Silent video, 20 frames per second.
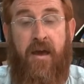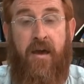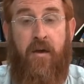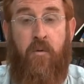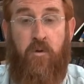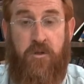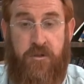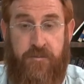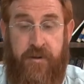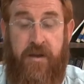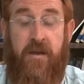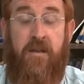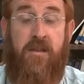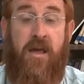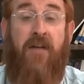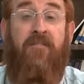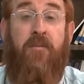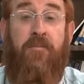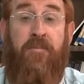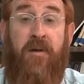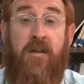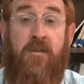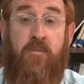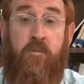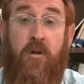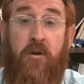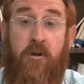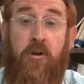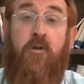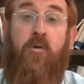which means every place
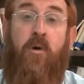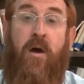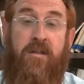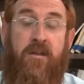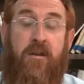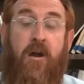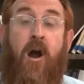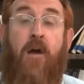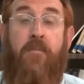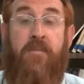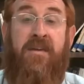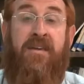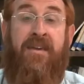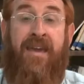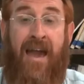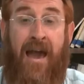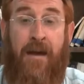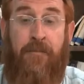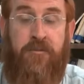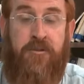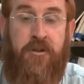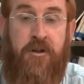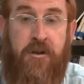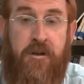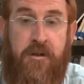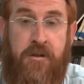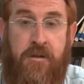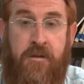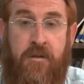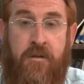where you as an army
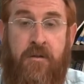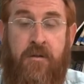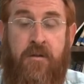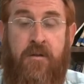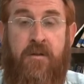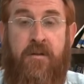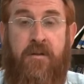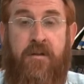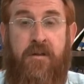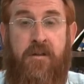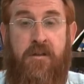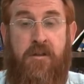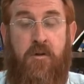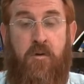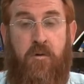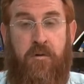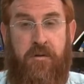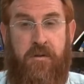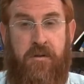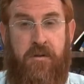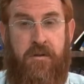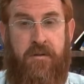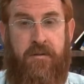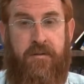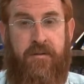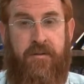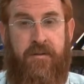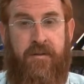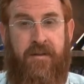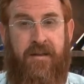captures, is yours.
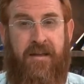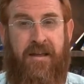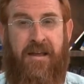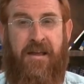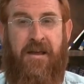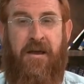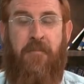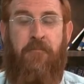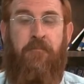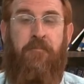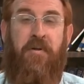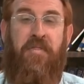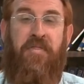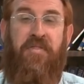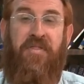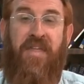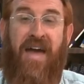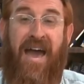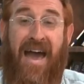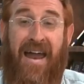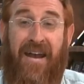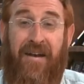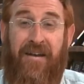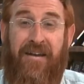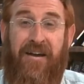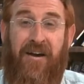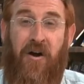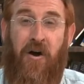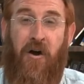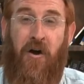But that
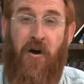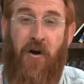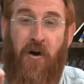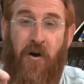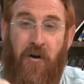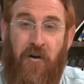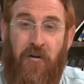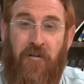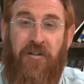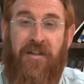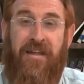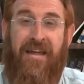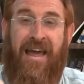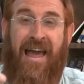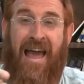only